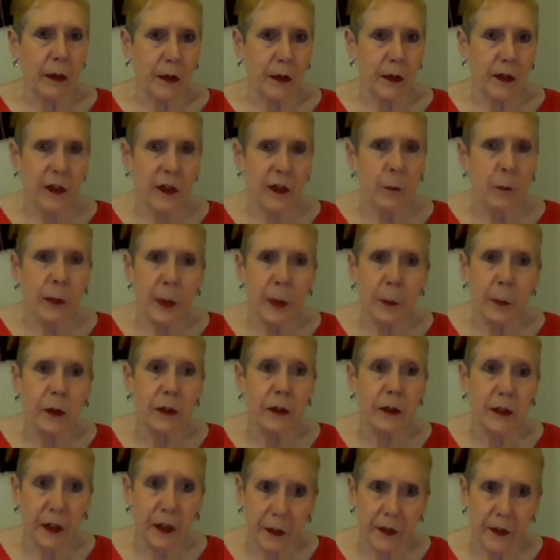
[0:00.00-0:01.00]
some people
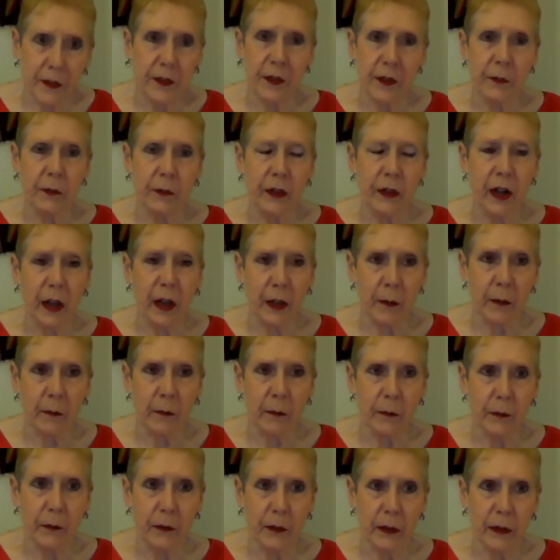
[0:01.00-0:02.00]
did
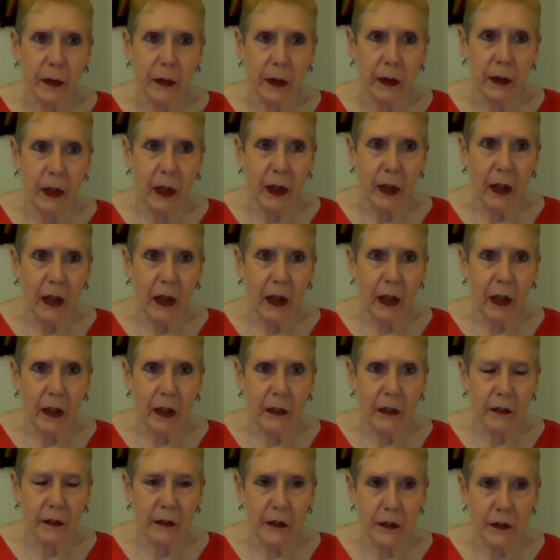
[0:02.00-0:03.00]
survive
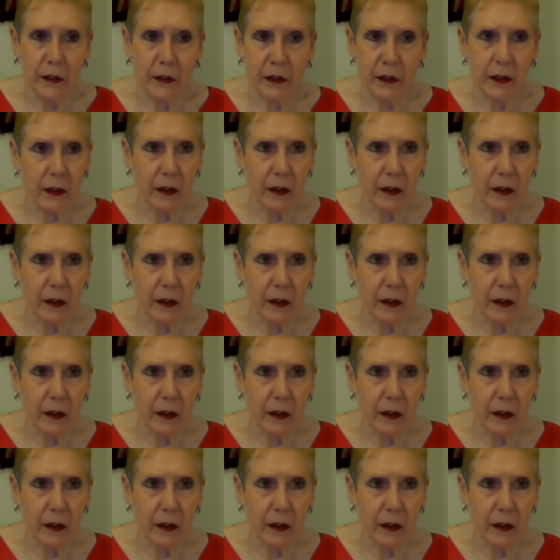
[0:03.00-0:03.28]
and